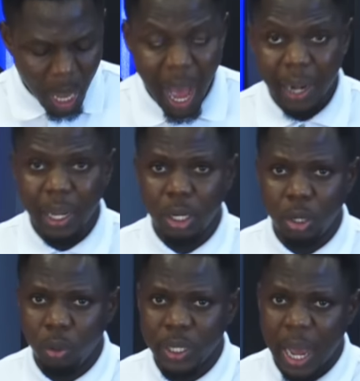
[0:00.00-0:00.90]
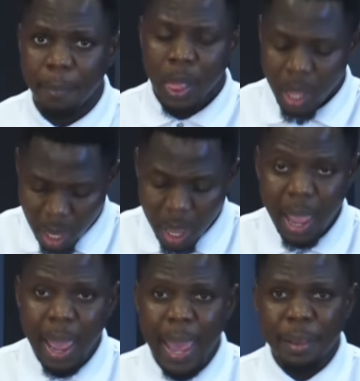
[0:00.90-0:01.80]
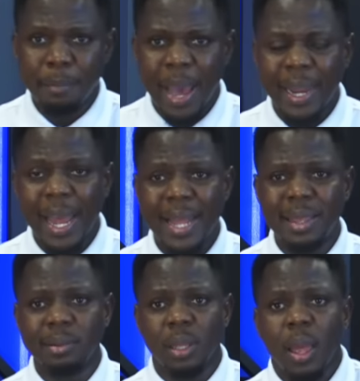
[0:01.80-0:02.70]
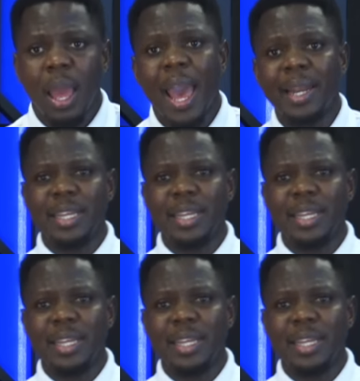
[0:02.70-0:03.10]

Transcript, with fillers: Hallelujah. Amen. Amen. And, Amen. The, and